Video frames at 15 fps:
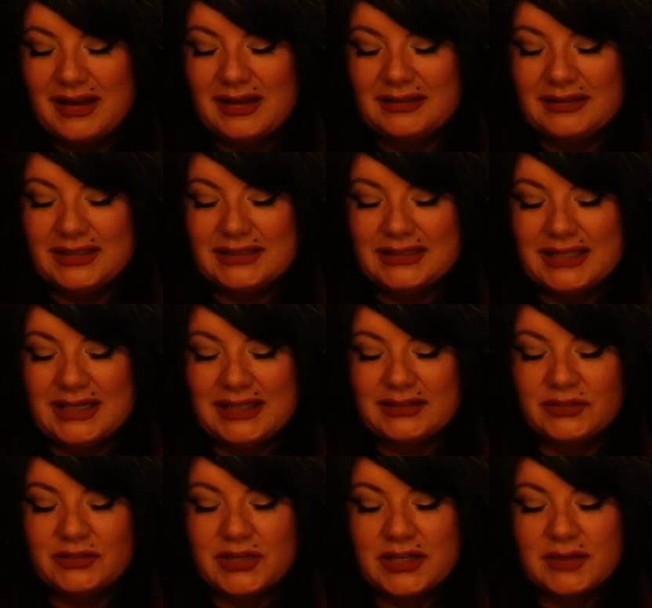I like that.
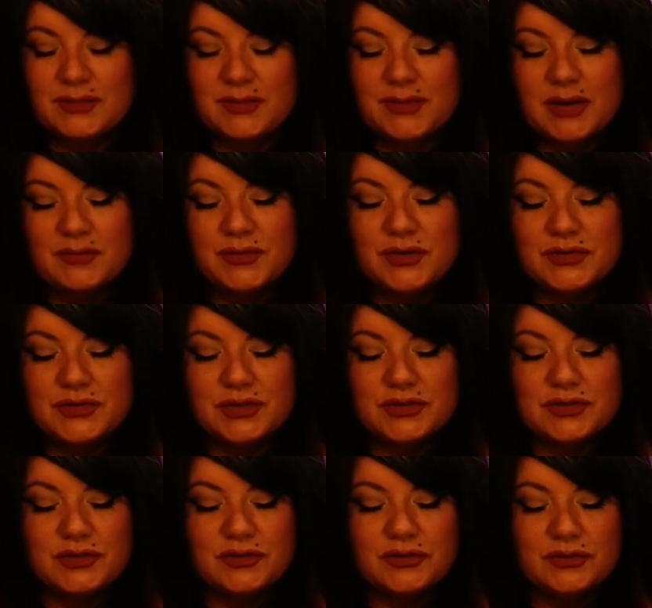They're talking to me about music
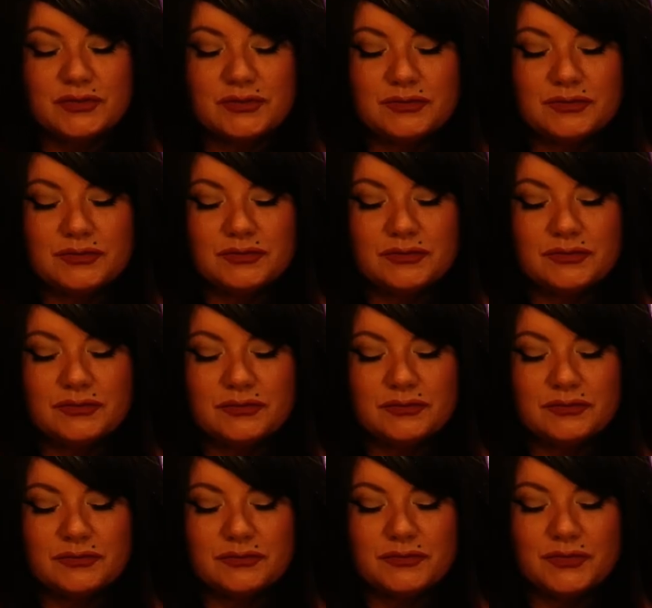too.
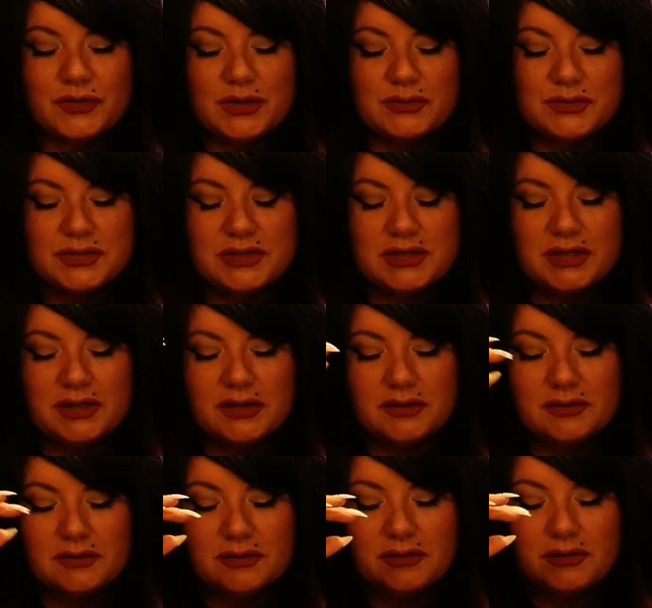
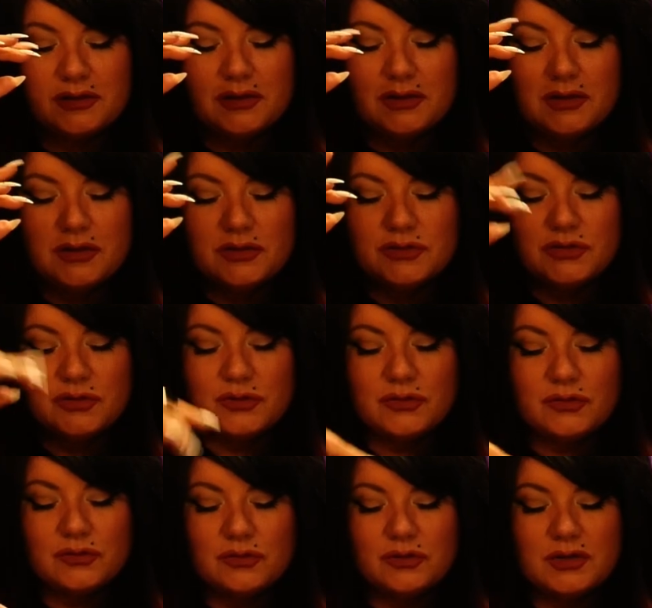Frequency
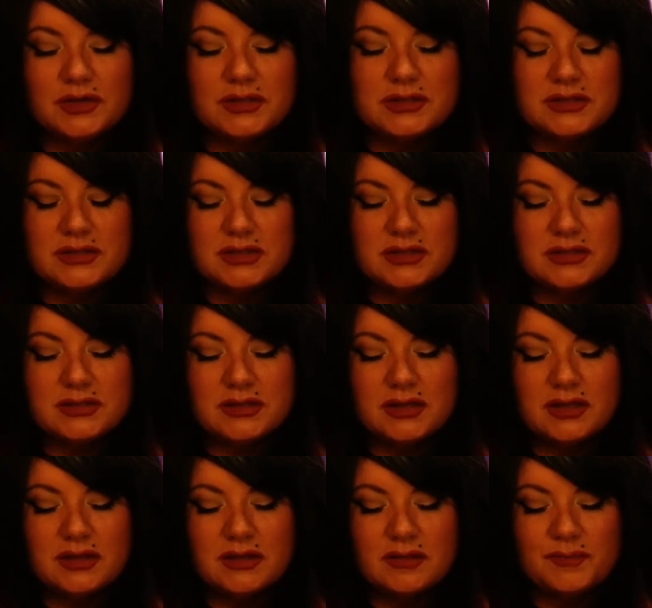to assist
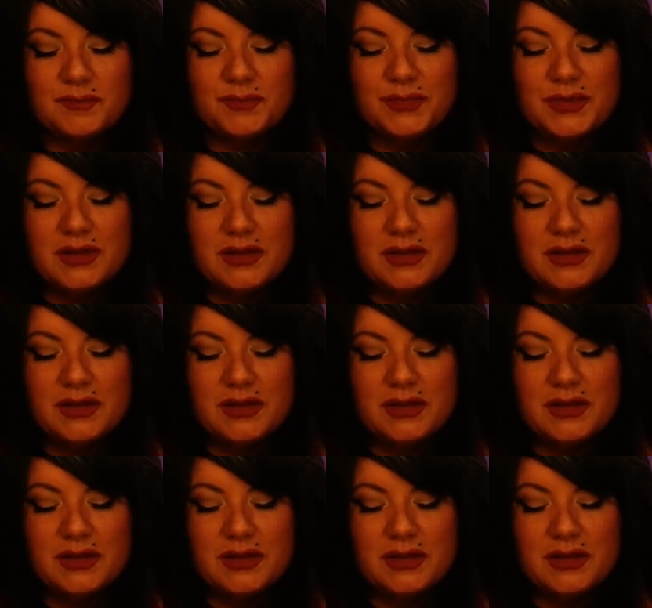in